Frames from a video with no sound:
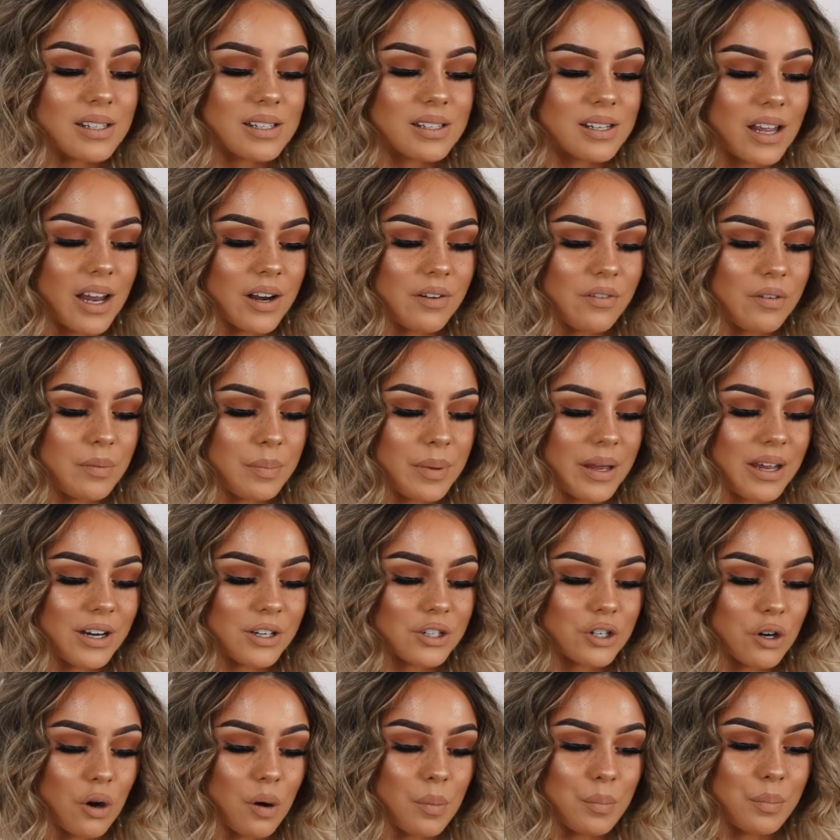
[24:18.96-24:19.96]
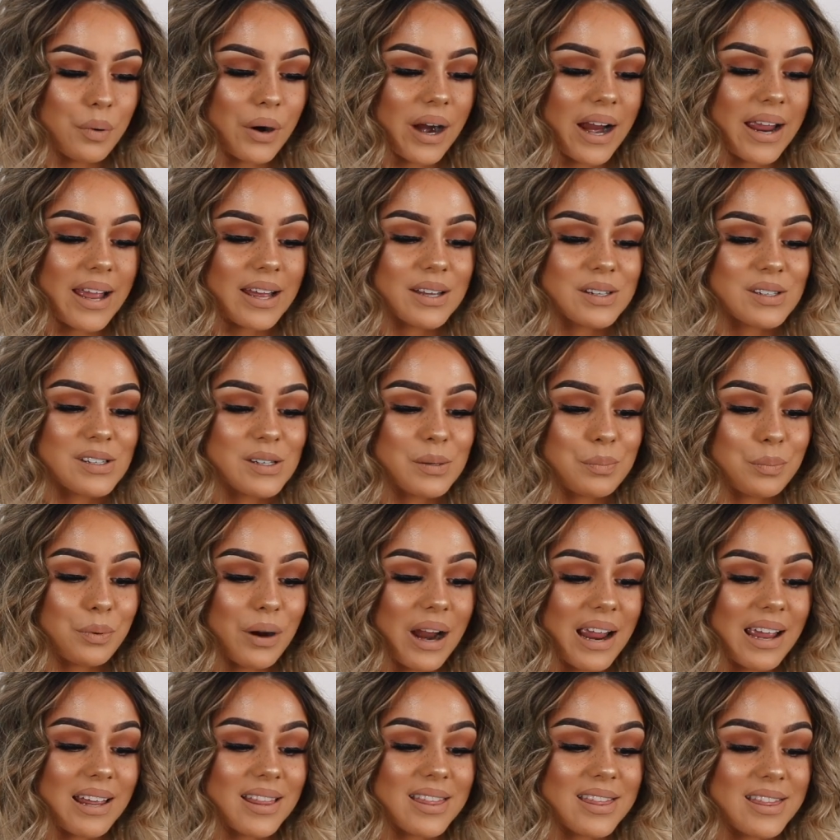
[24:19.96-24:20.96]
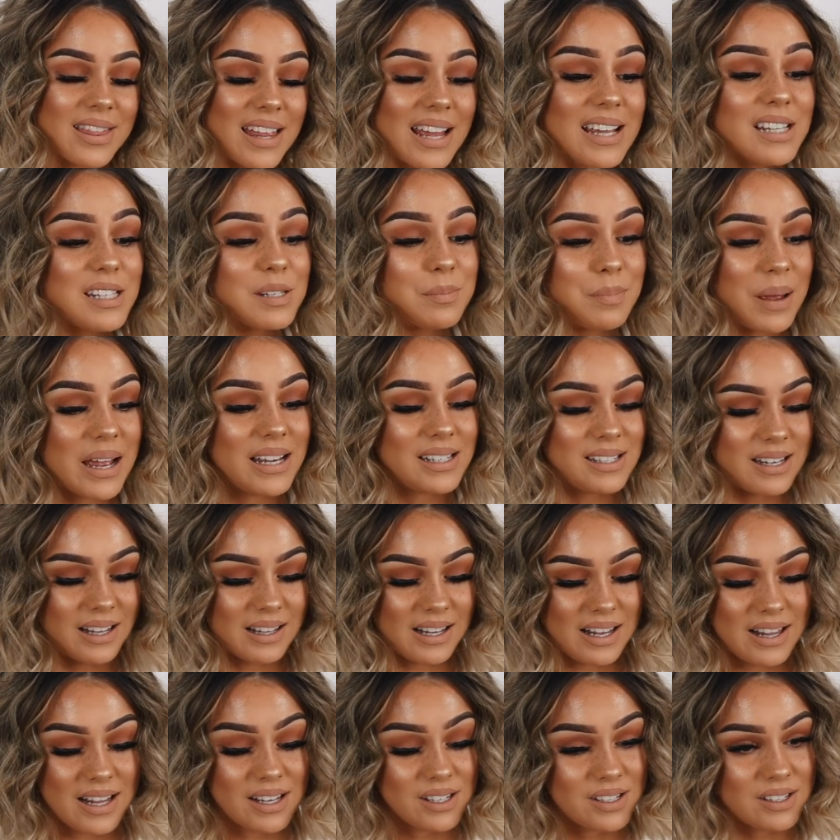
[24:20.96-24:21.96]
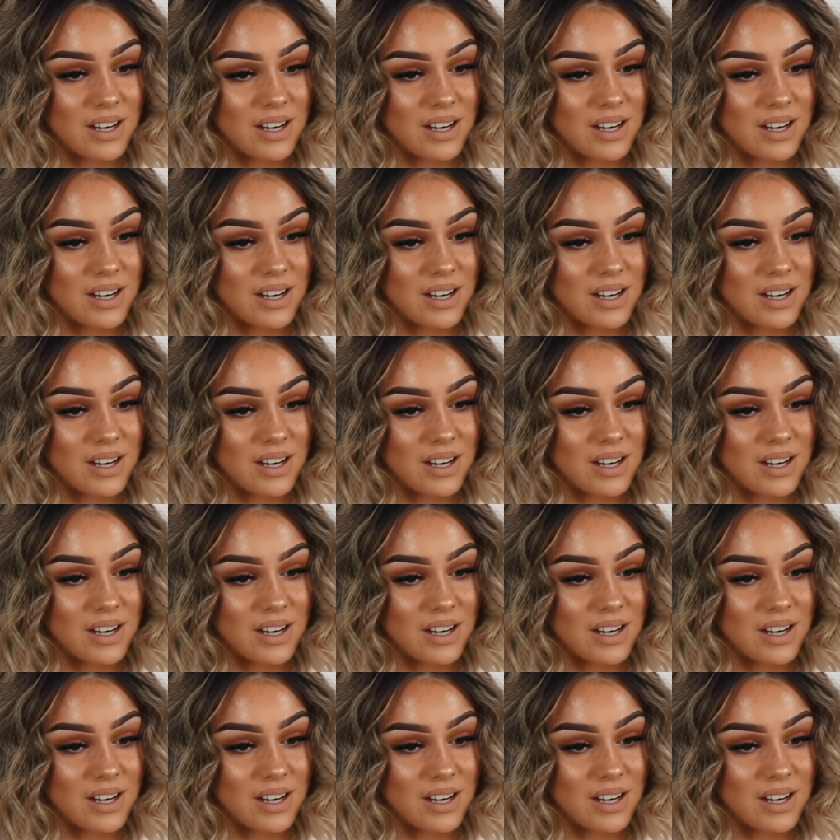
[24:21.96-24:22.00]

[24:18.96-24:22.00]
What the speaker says: Sun of a Beach Ombre Spray. This, basically this